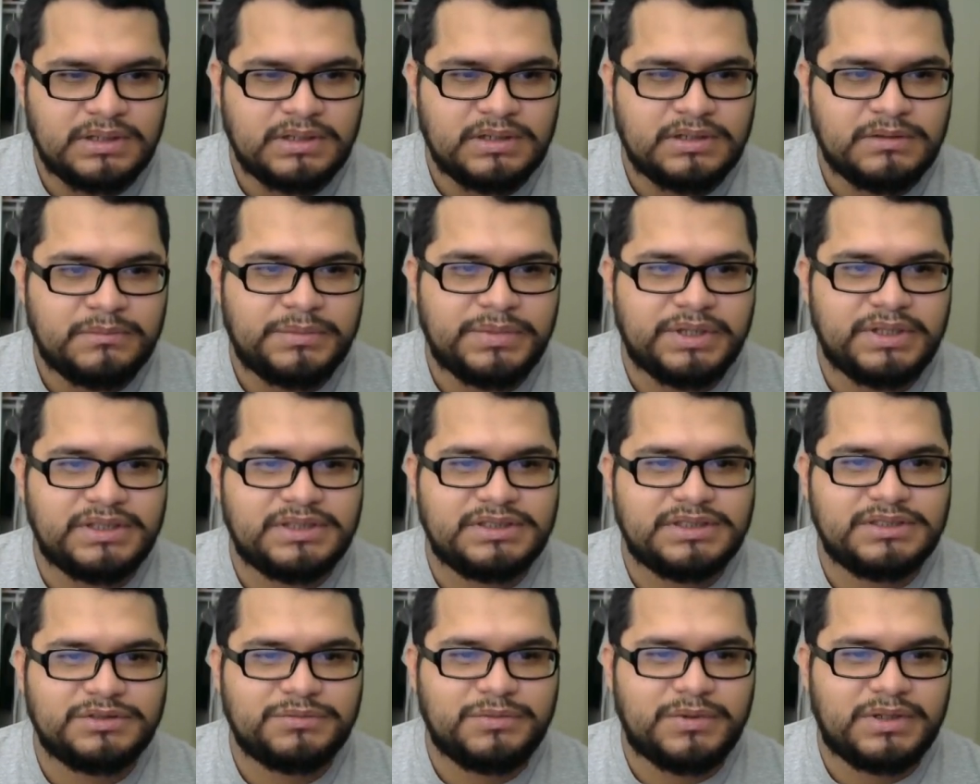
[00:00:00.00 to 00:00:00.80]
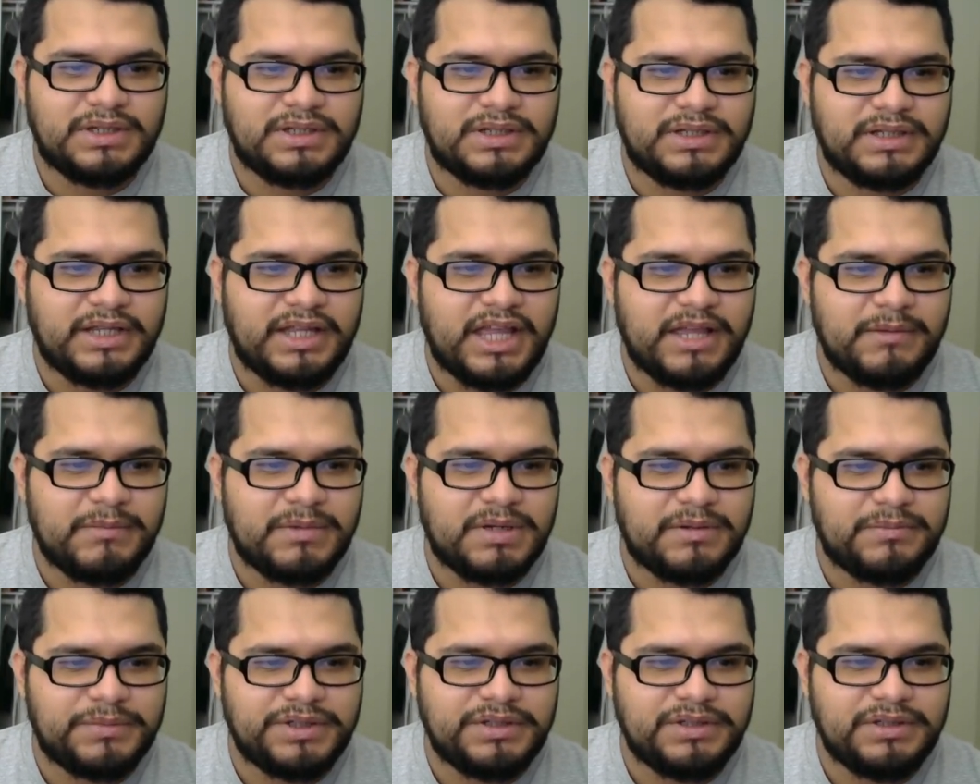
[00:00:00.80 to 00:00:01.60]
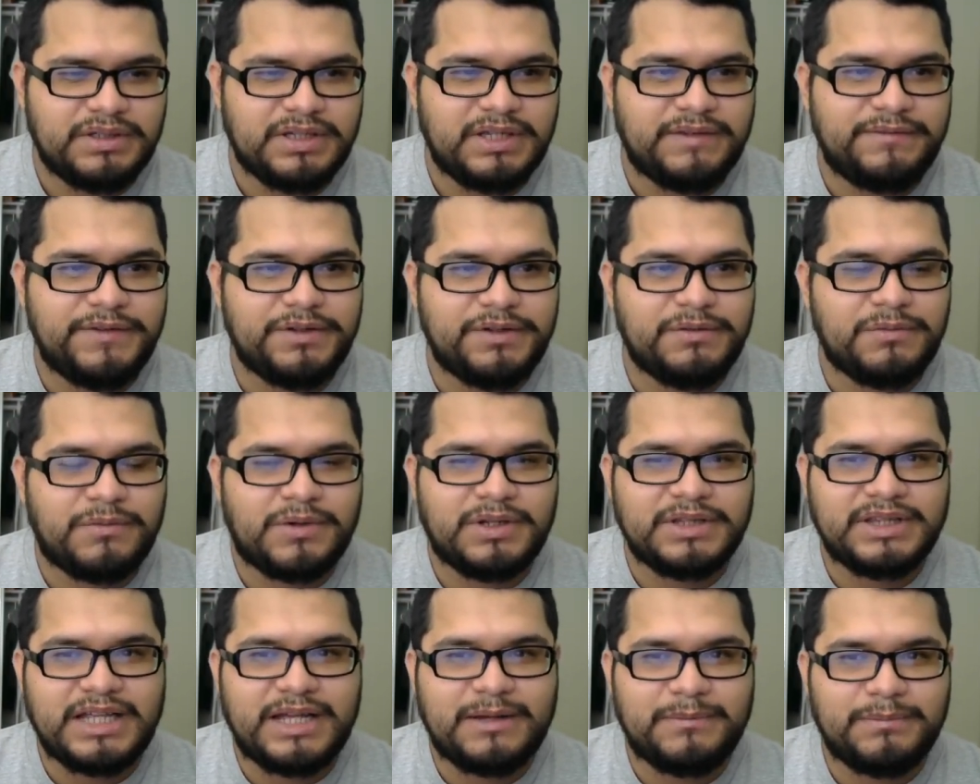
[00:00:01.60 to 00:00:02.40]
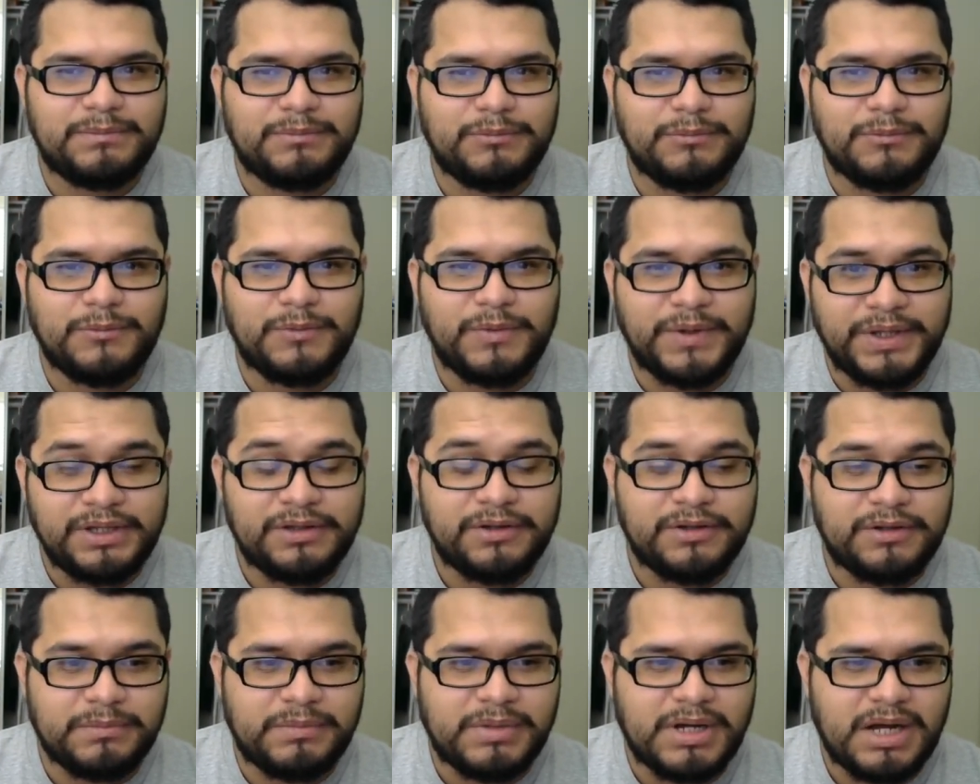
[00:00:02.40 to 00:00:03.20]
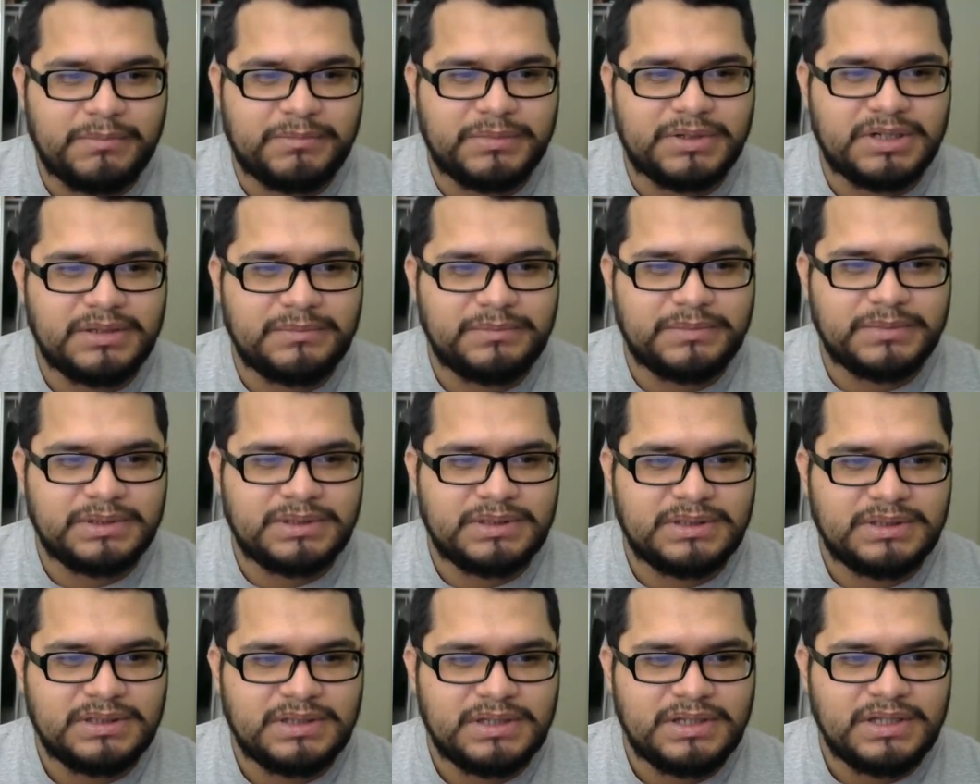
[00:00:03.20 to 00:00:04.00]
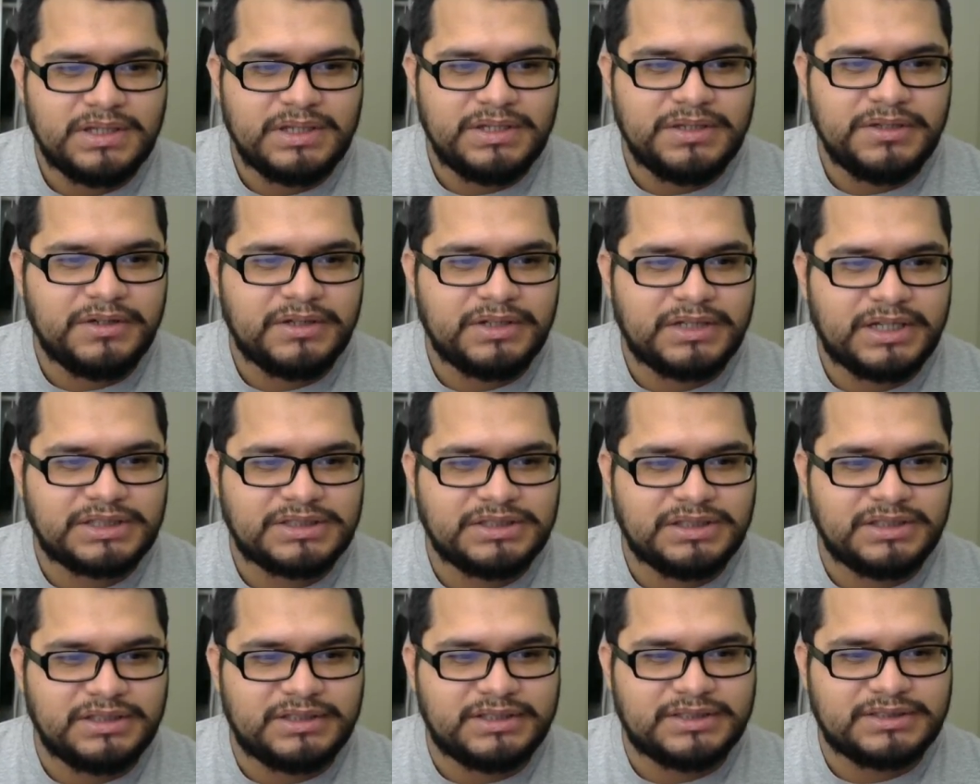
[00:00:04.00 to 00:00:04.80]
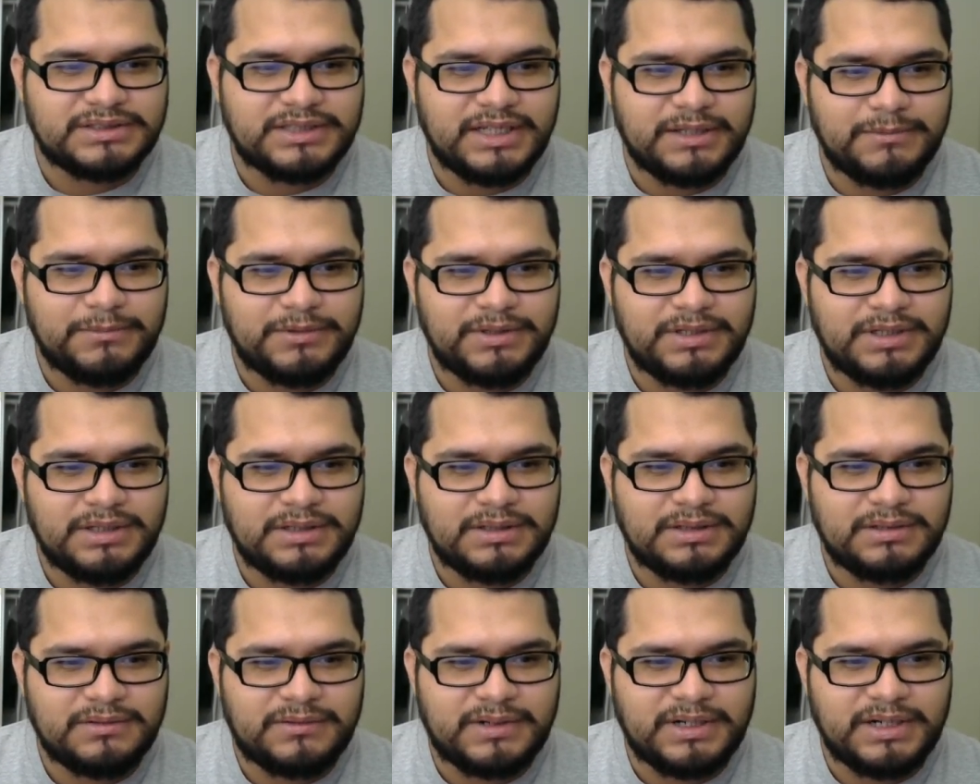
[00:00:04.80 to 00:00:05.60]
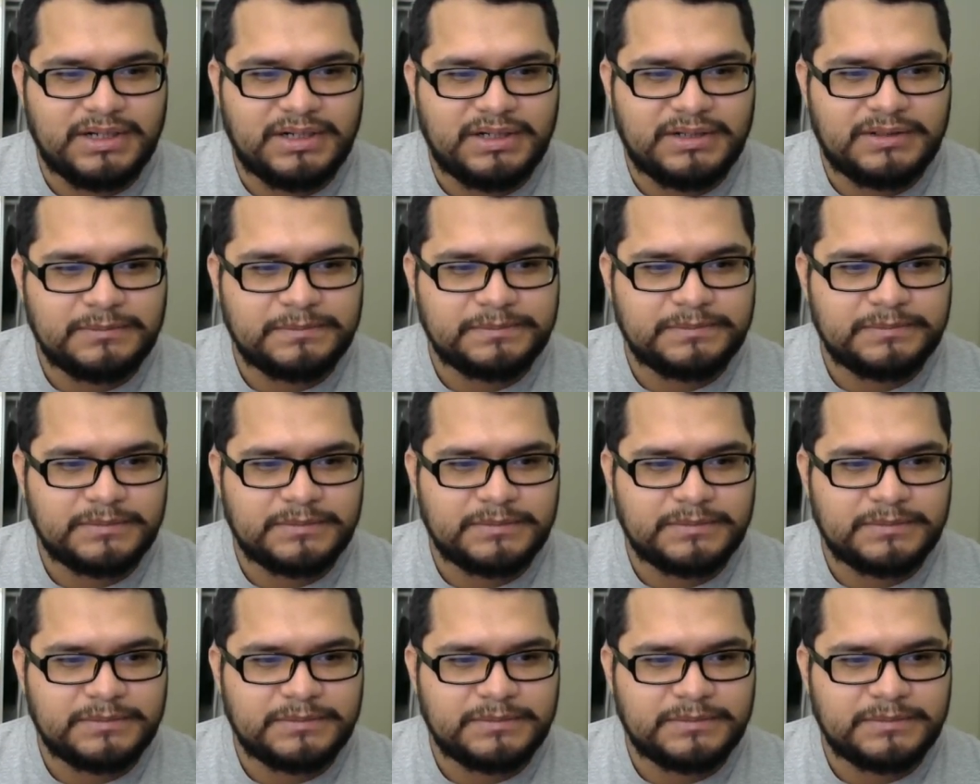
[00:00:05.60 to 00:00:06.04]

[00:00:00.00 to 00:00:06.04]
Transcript: But this is what it came up. If you don't want that window to pop up, you can actually disable it right here.